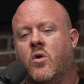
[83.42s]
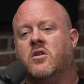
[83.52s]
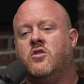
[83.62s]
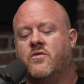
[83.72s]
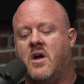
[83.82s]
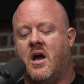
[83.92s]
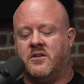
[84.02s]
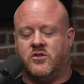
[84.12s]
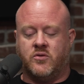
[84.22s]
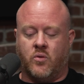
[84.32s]
Well, and you've
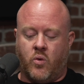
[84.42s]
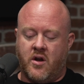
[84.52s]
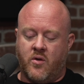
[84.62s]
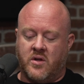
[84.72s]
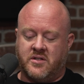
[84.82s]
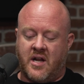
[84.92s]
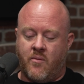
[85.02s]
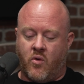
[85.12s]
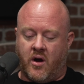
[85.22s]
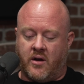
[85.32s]
got, so what are the ones that
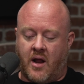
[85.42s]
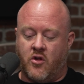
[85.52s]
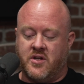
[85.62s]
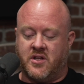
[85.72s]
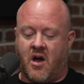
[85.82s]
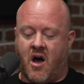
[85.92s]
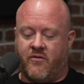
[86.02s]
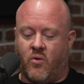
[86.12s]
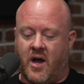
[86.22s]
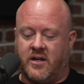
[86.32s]
I'm wearing? I know these are the
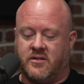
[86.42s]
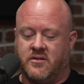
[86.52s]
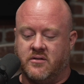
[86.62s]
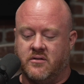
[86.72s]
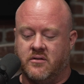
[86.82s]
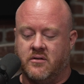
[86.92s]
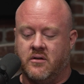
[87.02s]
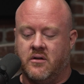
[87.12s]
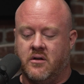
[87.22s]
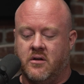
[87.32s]
Off-Whites. Mm-hmm. Do
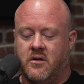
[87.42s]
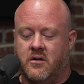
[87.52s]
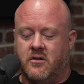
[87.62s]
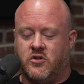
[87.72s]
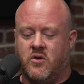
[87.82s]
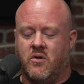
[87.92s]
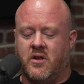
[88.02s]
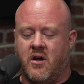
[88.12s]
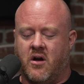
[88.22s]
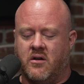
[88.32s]
you know what
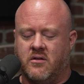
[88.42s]
they are?